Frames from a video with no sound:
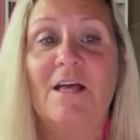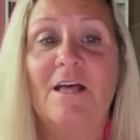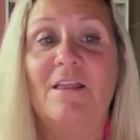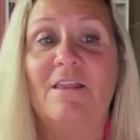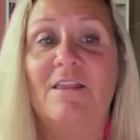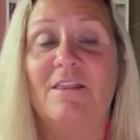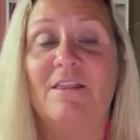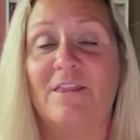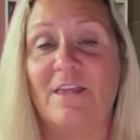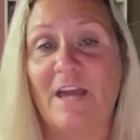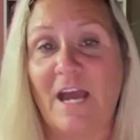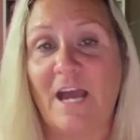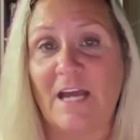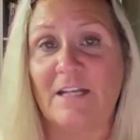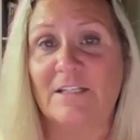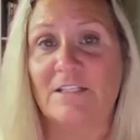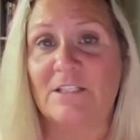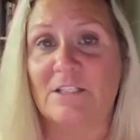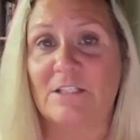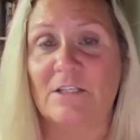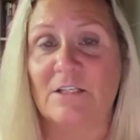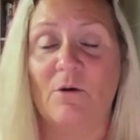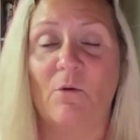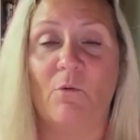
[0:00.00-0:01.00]

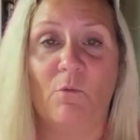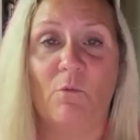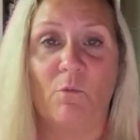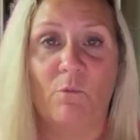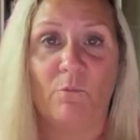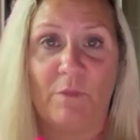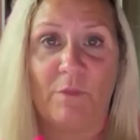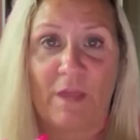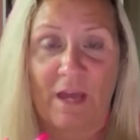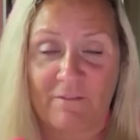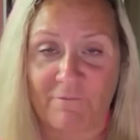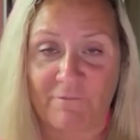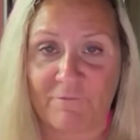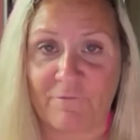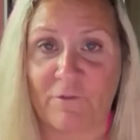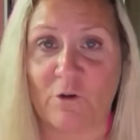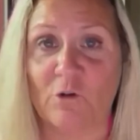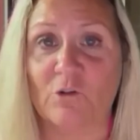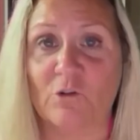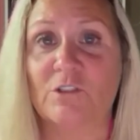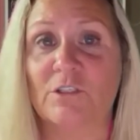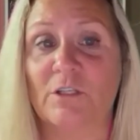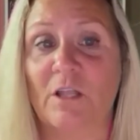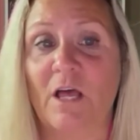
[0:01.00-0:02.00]
That's that
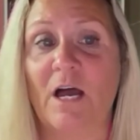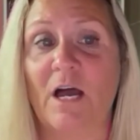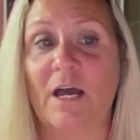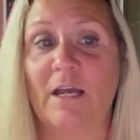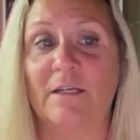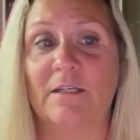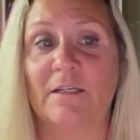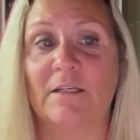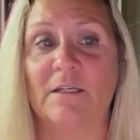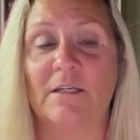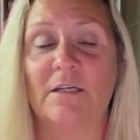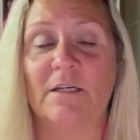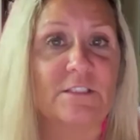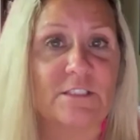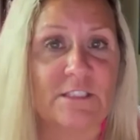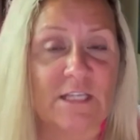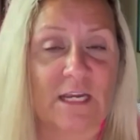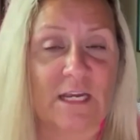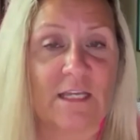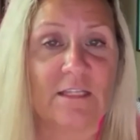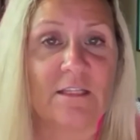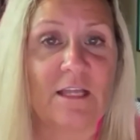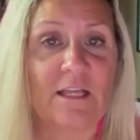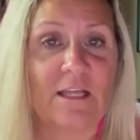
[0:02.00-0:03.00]
first line.
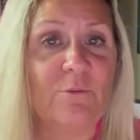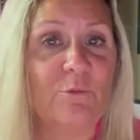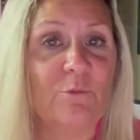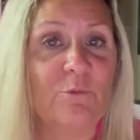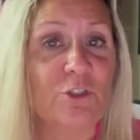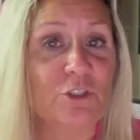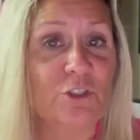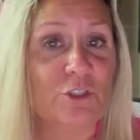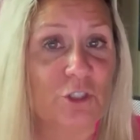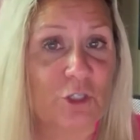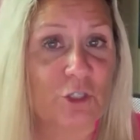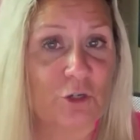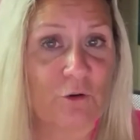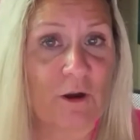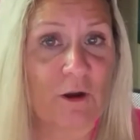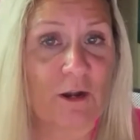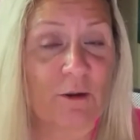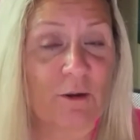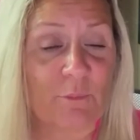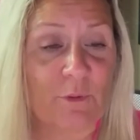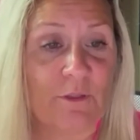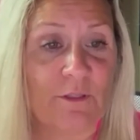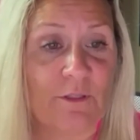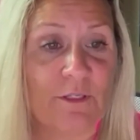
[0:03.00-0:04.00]
Second line, which is the
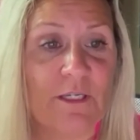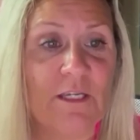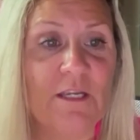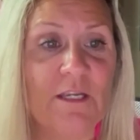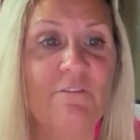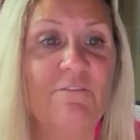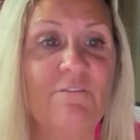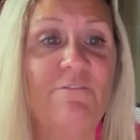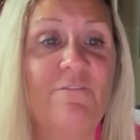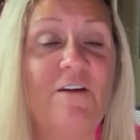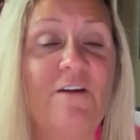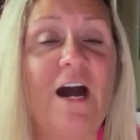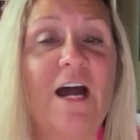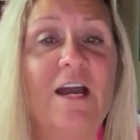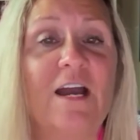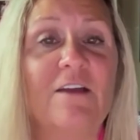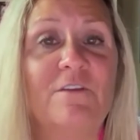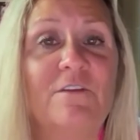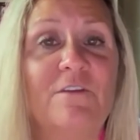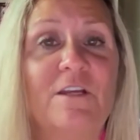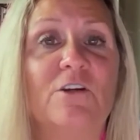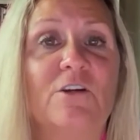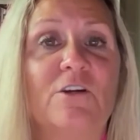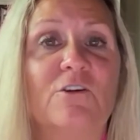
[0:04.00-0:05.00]
credibility,
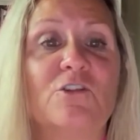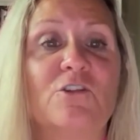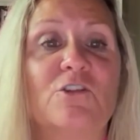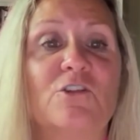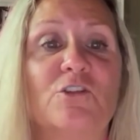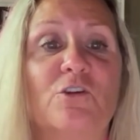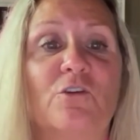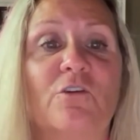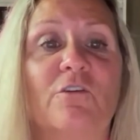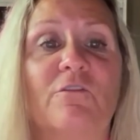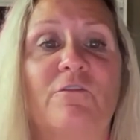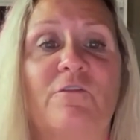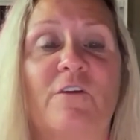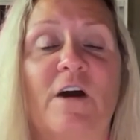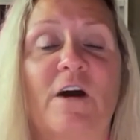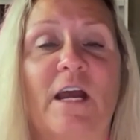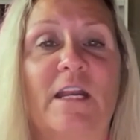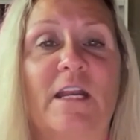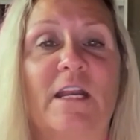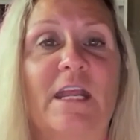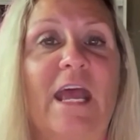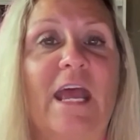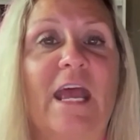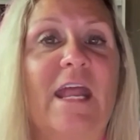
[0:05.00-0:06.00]
5-year
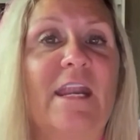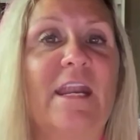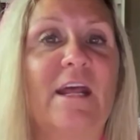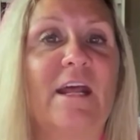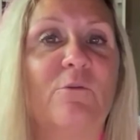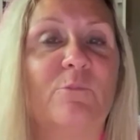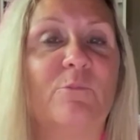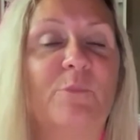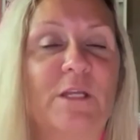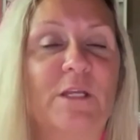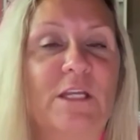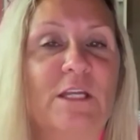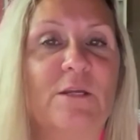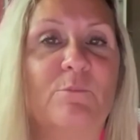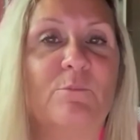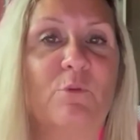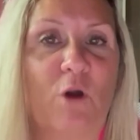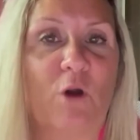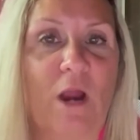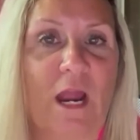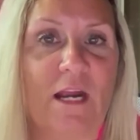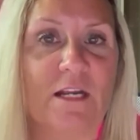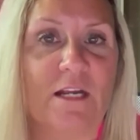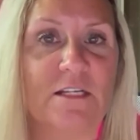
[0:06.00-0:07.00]
certified NLP
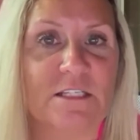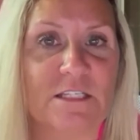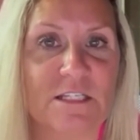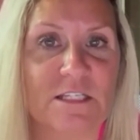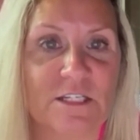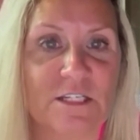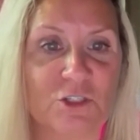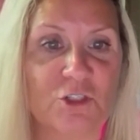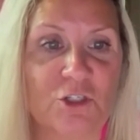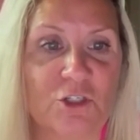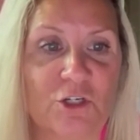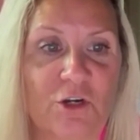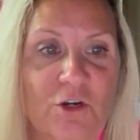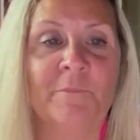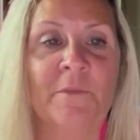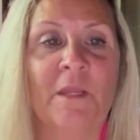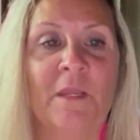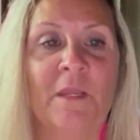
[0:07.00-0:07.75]
practitioner.